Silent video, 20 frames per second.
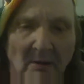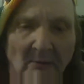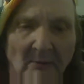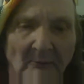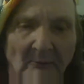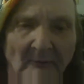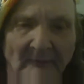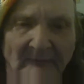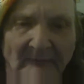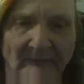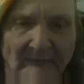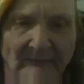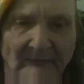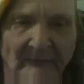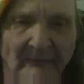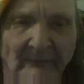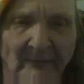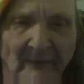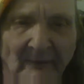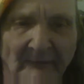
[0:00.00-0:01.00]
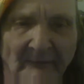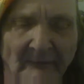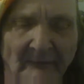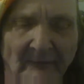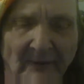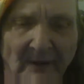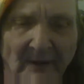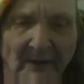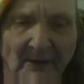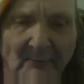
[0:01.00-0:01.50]
A really
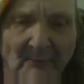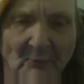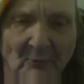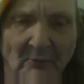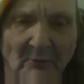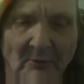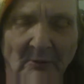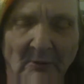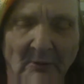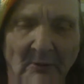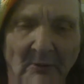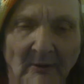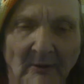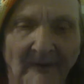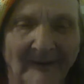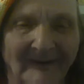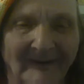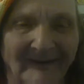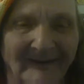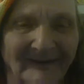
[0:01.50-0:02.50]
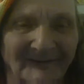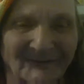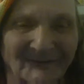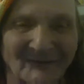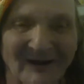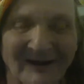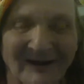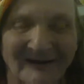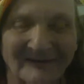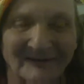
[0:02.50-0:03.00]
disgusting animal. And
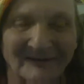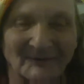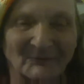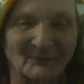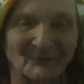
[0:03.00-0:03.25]
trying